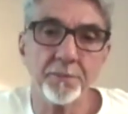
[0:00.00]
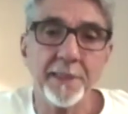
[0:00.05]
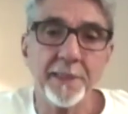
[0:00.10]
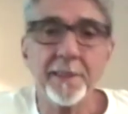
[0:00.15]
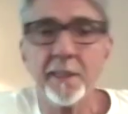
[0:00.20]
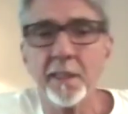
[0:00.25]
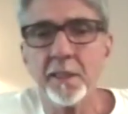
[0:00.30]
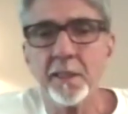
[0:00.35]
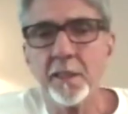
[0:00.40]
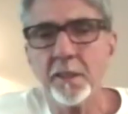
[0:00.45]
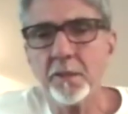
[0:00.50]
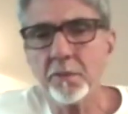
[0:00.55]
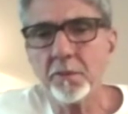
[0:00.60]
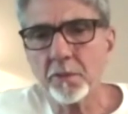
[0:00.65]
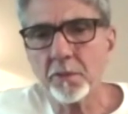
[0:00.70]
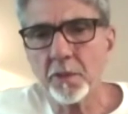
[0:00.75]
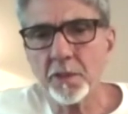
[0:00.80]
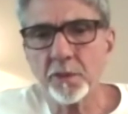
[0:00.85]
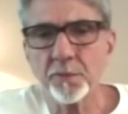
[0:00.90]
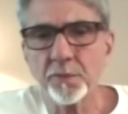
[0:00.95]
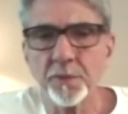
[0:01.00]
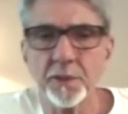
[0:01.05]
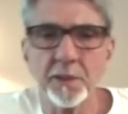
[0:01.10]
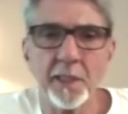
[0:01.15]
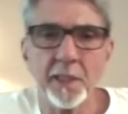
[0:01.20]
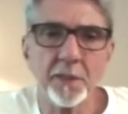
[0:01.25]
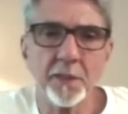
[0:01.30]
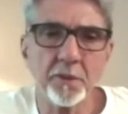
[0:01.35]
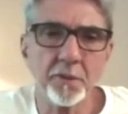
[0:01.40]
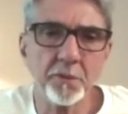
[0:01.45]
And then you transfer
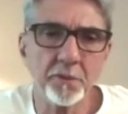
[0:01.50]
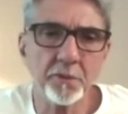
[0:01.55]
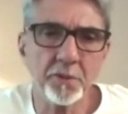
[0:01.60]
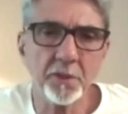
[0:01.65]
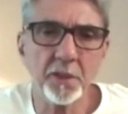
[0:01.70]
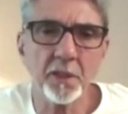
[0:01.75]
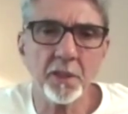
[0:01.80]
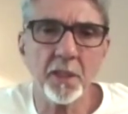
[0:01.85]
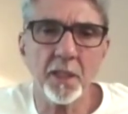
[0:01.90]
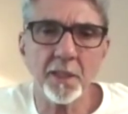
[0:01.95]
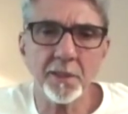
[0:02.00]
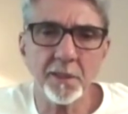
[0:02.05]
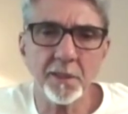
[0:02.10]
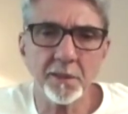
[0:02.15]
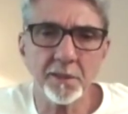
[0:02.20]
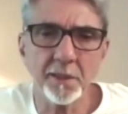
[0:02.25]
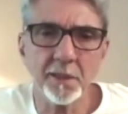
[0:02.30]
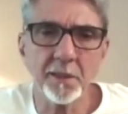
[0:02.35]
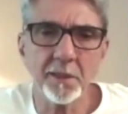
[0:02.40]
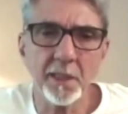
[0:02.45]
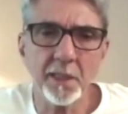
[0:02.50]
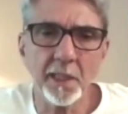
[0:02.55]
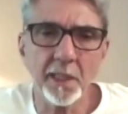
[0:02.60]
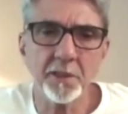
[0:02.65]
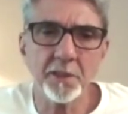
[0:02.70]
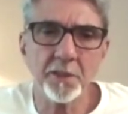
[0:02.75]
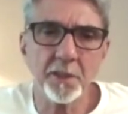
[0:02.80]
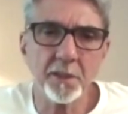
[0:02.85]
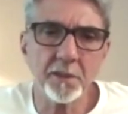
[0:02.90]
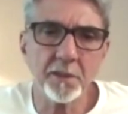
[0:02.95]
that to see God as
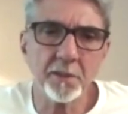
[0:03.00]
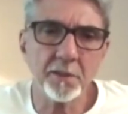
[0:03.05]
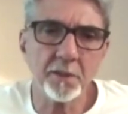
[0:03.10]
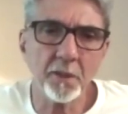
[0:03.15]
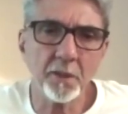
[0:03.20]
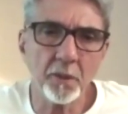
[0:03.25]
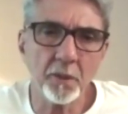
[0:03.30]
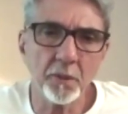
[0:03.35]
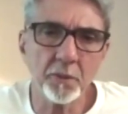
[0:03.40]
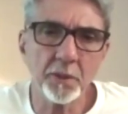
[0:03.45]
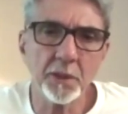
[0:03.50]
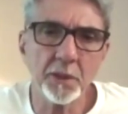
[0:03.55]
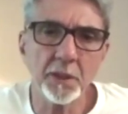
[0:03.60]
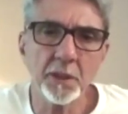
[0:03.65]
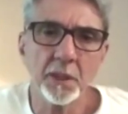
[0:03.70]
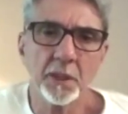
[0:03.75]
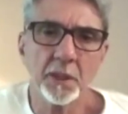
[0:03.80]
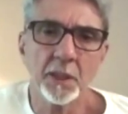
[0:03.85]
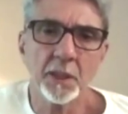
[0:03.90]
intelligence holding